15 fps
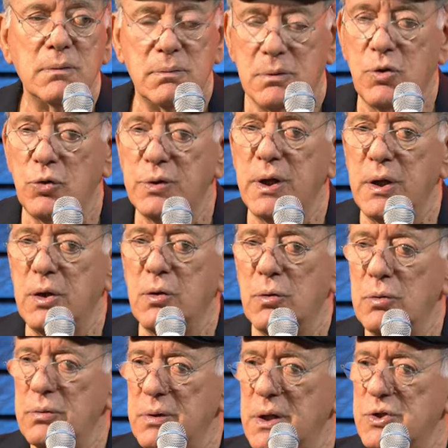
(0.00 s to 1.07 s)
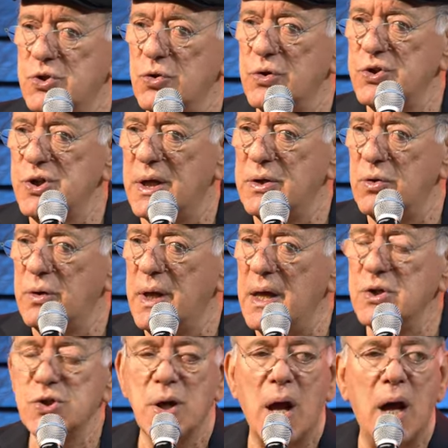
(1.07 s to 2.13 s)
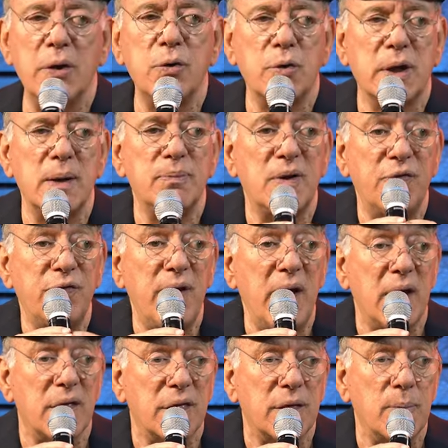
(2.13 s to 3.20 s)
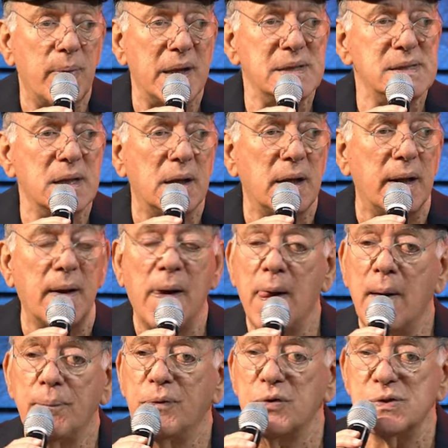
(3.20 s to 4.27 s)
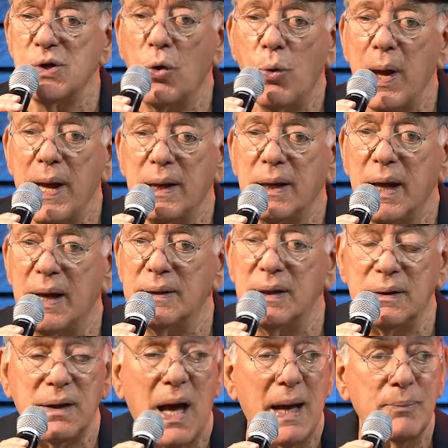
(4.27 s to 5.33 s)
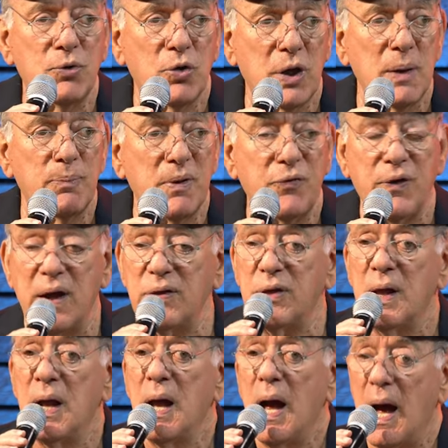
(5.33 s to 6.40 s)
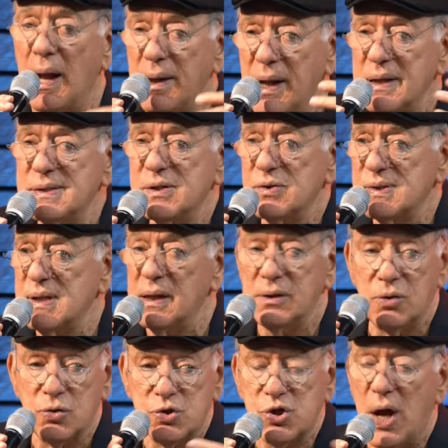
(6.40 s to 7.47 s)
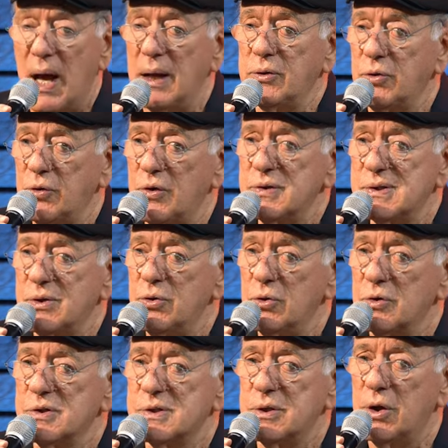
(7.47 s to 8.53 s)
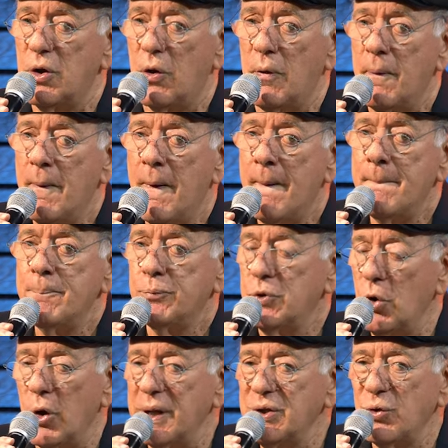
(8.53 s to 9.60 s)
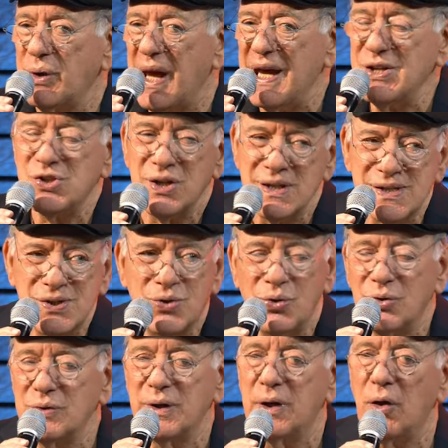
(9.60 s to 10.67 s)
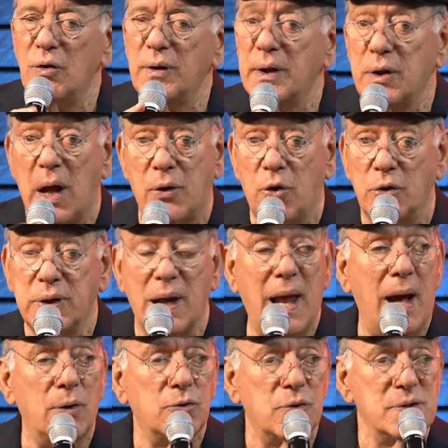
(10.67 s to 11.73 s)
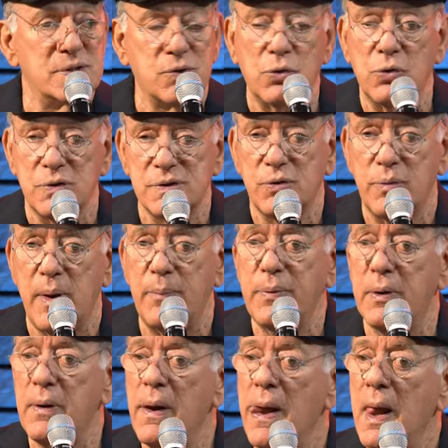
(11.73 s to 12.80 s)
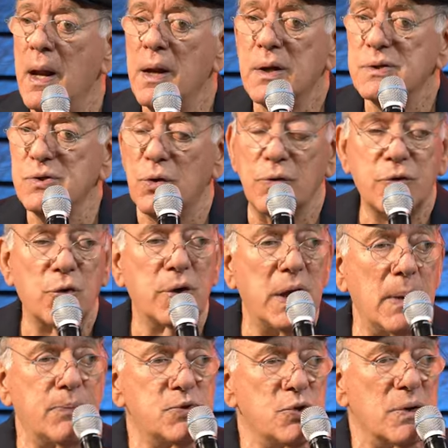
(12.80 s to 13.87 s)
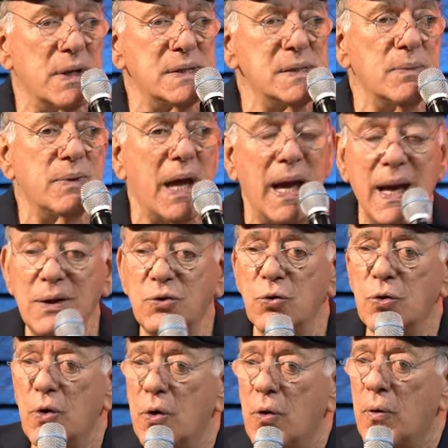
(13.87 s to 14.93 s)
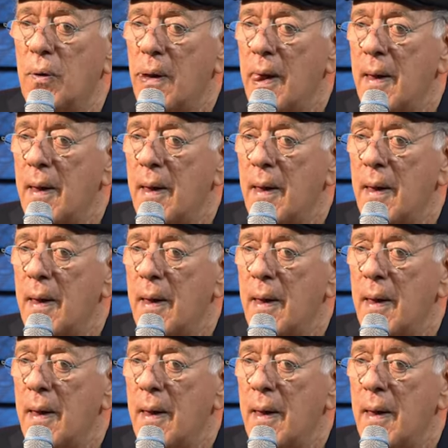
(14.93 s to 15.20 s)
continue the Jewish education? How do you keep the faith, basically? There's no way at the time to keep the faith unless you send your child to those schools, you know? No education, school, they are not allowed in schools, remember? So to keep Judaism, they had to go,